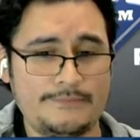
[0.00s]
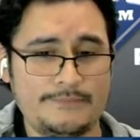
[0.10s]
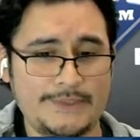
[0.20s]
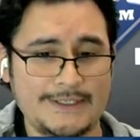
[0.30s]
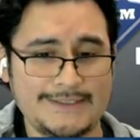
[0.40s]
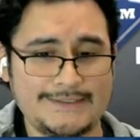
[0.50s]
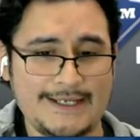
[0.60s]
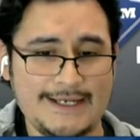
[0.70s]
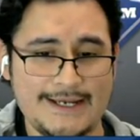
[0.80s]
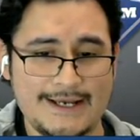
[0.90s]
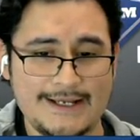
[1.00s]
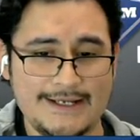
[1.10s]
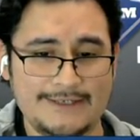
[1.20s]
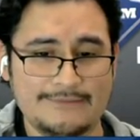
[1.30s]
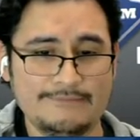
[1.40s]
PSA Shaq.
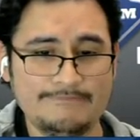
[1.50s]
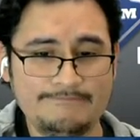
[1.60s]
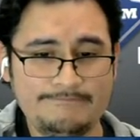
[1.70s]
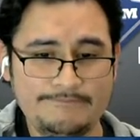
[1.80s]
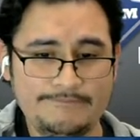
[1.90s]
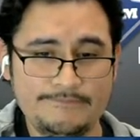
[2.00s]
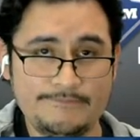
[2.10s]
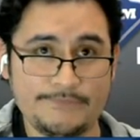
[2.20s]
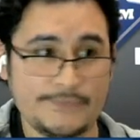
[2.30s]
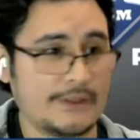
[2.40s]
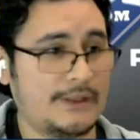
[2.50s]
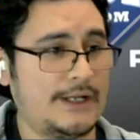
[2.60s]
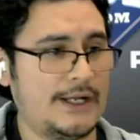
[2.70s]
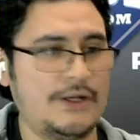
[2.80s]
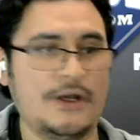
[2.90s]
9. Is double E?
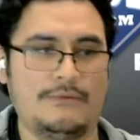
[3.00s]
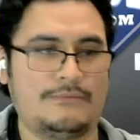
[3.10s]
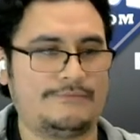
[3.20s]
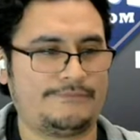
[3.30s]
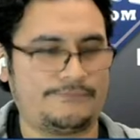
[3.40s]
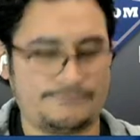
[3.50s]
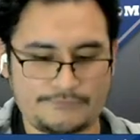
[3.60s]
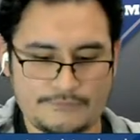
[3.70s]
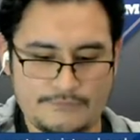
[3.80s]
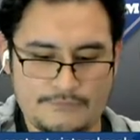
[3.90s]
Uh, no. No, he's Eddie.